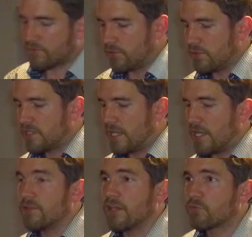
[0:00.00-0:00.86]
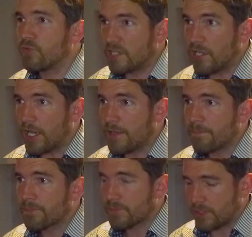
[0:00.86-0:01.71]
to get a nice ring light.
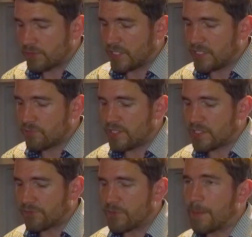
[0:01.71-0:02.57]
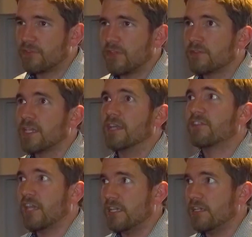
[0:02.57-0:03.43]
Okay, ring light from Amazon, get
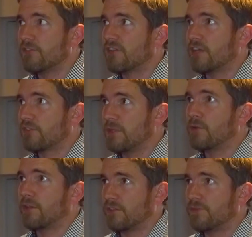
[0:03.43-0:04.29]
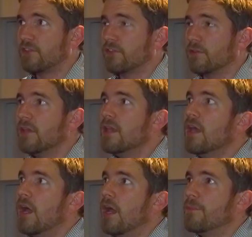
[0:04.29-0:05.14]
a 10-inch, that should be quite sufficient.
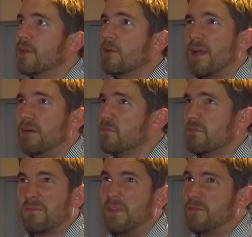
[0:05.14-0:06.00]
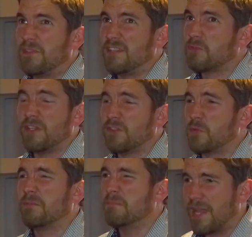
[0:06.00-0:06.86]
They're about 15, 20
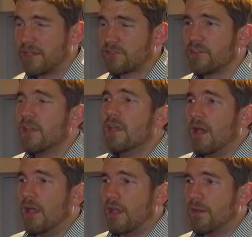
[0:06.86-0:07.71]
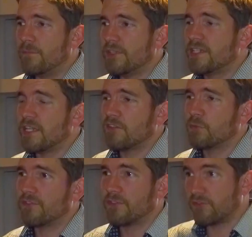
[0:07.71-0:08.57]
quid max. You can get these
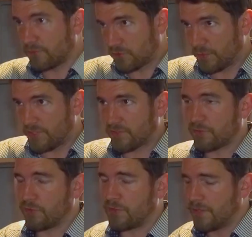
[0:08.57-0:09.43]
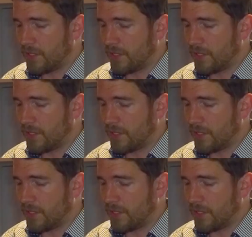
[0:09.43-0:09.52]
ones, and John's got one of these, I saw